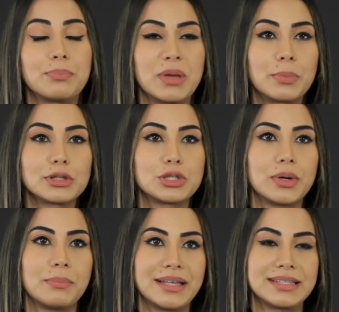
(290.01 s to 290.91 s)
People do
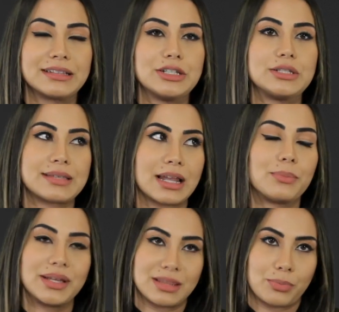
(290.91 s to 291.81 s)
it basically to
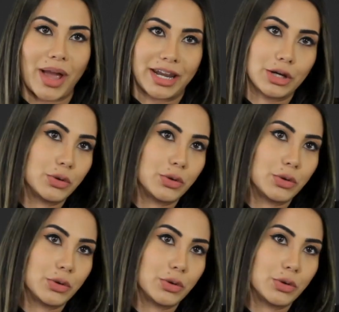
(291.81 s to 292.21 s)
celebrate the bride and